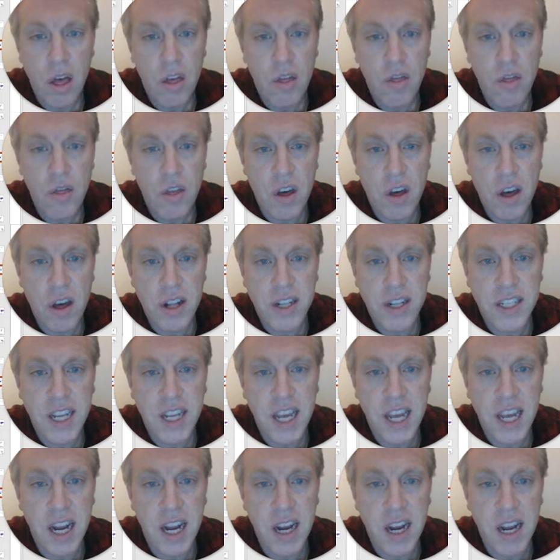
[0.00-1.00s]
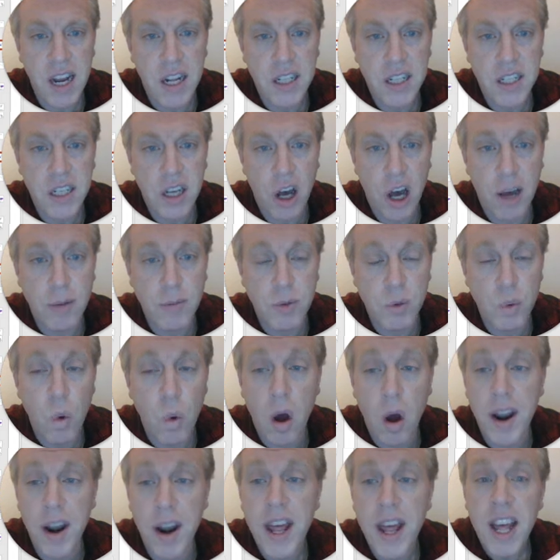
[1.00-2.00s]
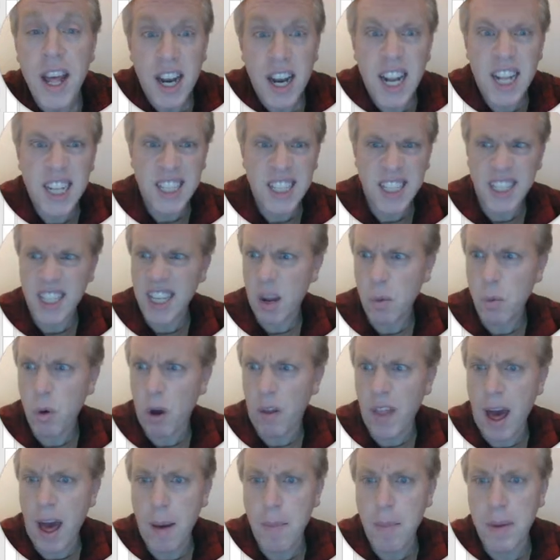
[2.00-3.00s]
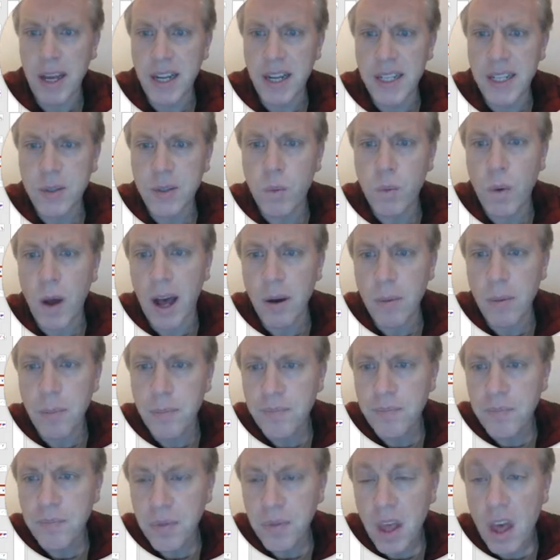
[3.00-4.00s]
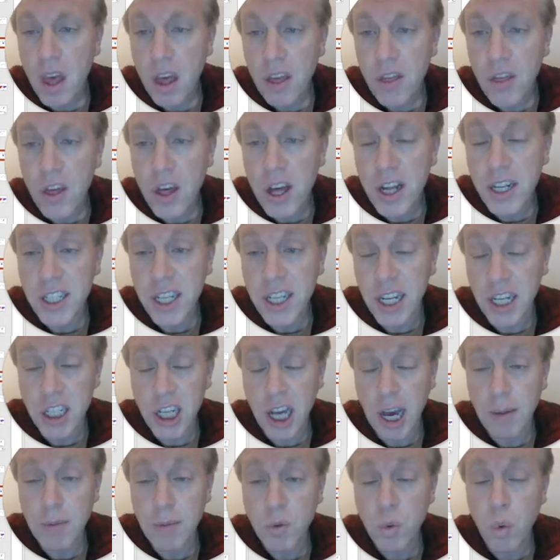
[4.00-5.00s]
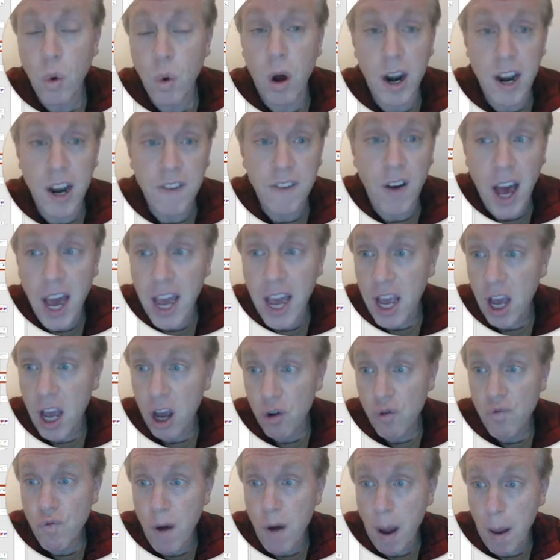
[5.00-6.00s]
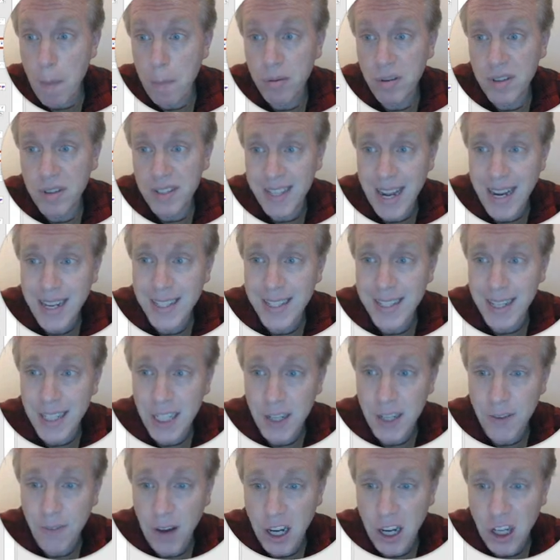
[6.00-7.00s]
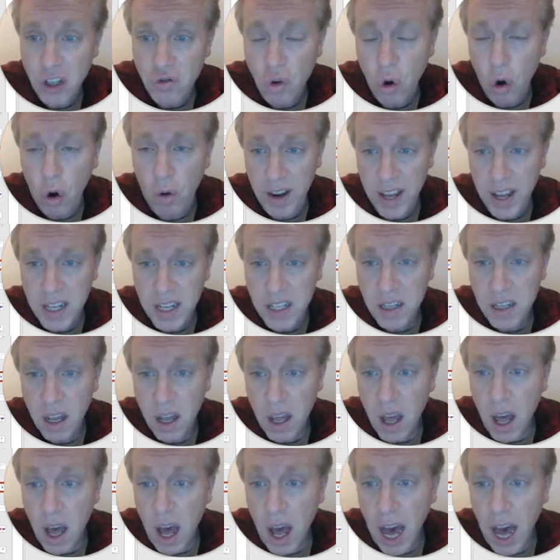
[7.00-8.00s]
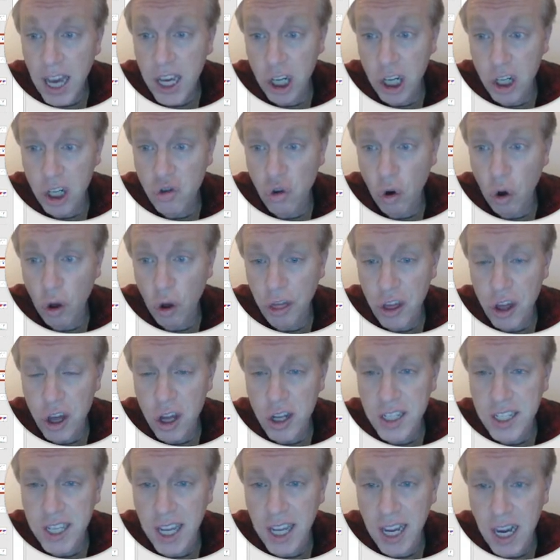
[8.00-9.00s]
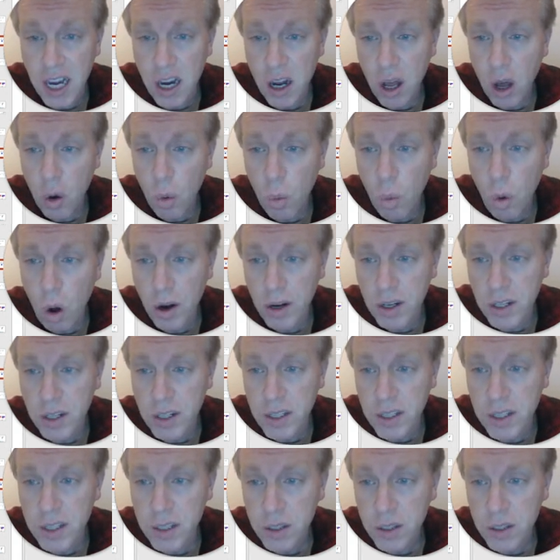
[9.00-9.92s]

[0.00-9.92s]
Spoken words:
13 times 1. Let's see what that means. Well, 13 times 1, if I represent it, if I draw it, I could draw 13 ones.